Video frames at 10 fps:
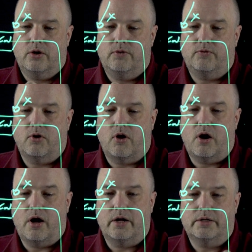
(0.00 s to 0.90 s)
You've
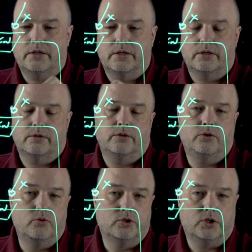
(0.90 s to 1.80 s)
got
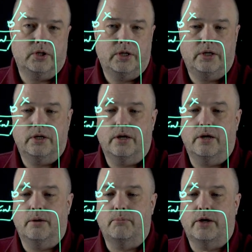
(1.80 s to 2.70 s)
usually
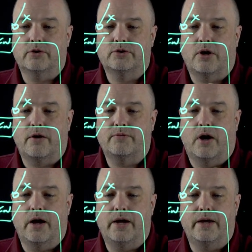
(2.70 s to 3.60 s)
a Microsoft
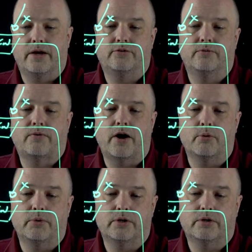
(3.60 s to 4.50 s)
IIS
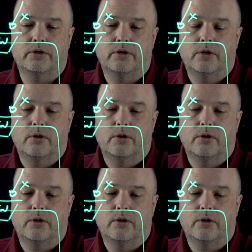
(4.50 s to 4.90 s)
environment,